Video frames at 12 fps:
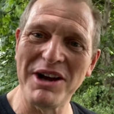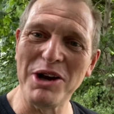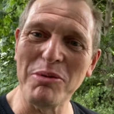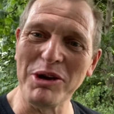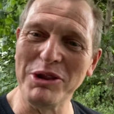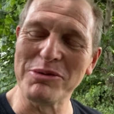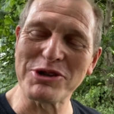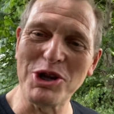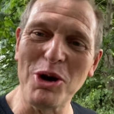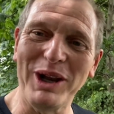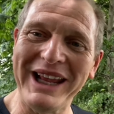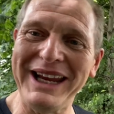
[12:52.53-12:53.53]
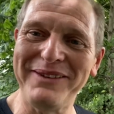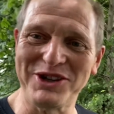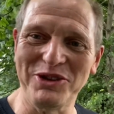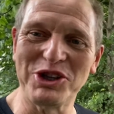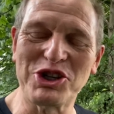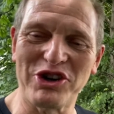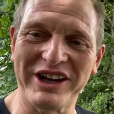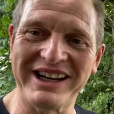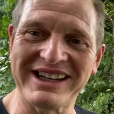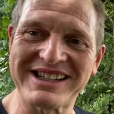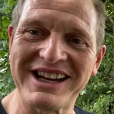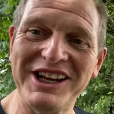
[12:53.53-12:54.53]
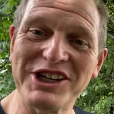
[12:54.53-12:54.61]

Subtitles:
when there was no leaves on the trees,